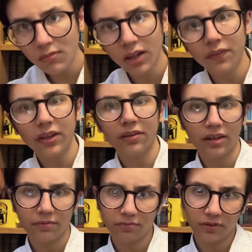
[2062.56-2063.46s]

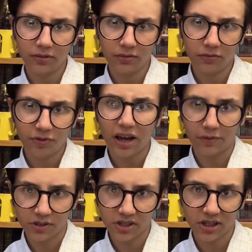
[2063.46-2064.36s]
they're
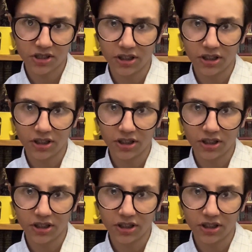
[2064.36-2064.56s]
flowers, essentially,